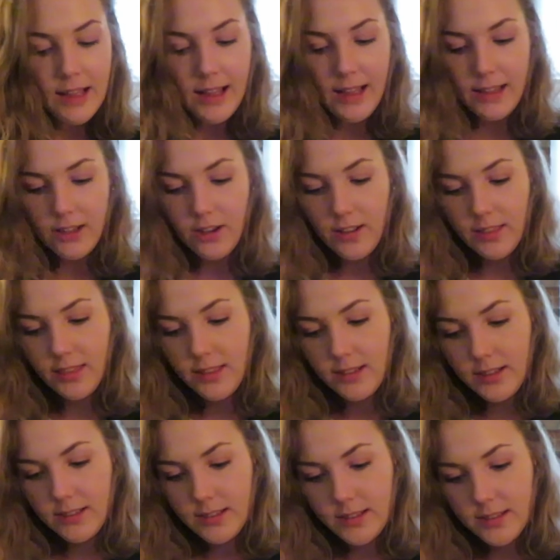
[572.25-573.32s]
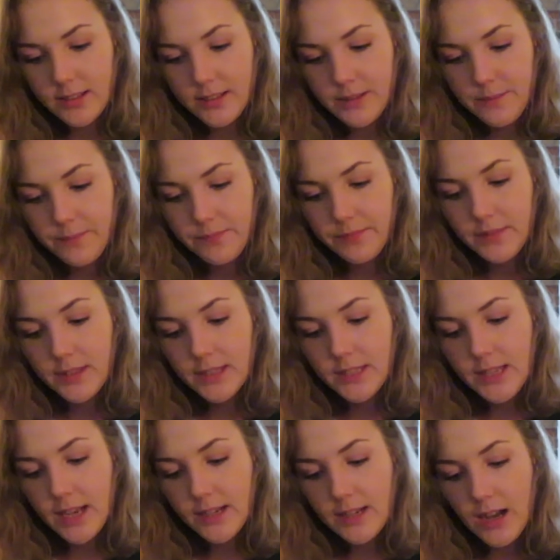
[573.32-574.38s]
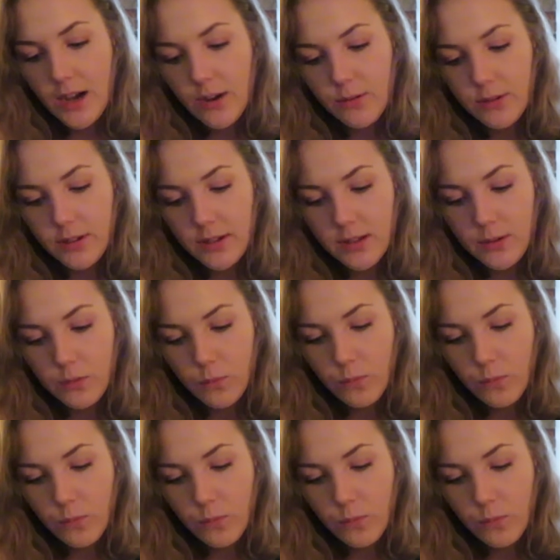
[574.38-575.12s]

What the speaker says: I got this 10 hour